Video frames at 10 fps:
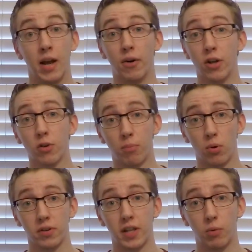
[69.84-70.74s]
Now, another
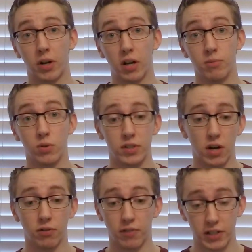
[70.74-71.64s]
important thing when it comes to a
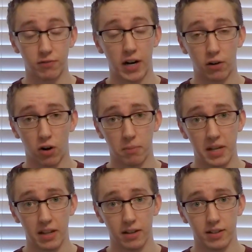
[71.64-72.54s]
self-defense firearm
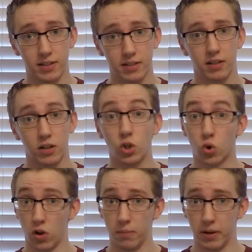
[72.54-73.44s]
is
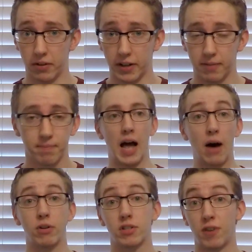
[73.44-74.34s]
controllability.
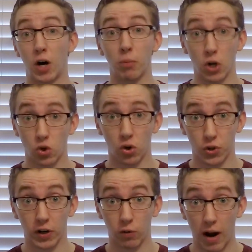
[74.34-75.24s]
How does a firearm control
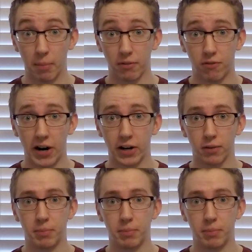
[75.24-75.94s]
during rapid fire?